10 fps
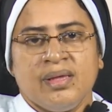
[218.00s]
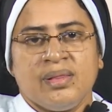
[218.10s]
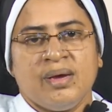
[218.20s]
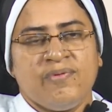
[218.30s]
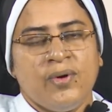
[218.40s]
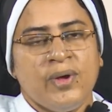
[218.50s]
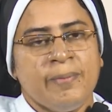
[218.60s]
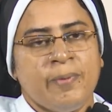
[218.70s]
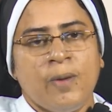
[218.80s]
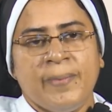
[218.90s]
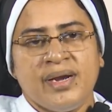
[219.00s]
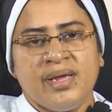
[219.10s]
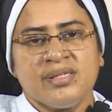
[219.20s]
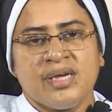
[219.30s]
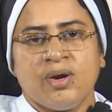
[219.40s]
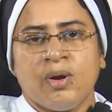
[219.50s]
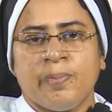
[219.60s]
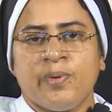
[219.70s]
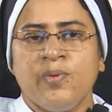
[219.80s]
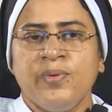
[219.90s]
The following properties are not
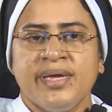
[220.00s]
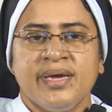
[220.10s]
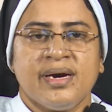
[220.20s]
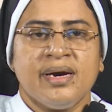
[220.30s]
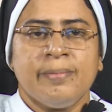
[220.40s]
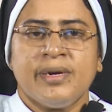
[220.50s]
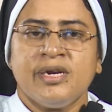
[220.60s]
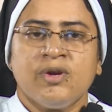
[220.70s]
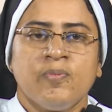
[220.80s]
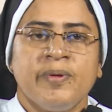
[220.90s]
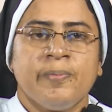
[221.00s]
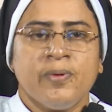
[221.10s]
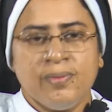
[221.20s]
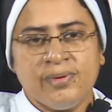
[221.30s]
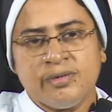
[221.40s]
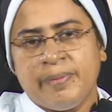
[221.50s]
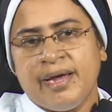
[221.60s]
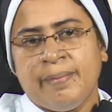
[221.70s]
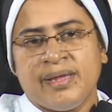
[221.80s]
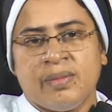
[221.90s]
proved here, but it could be proved
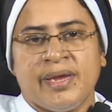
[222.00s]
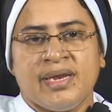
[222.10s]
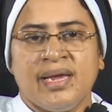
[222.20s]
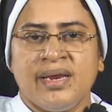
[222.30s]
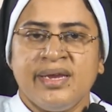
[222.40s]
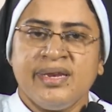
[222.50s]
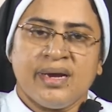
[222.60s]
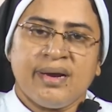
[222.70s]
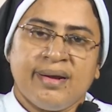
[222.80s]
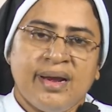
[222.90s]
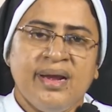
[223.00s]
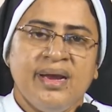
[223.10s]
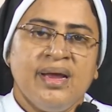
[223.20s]
by mathematical induction,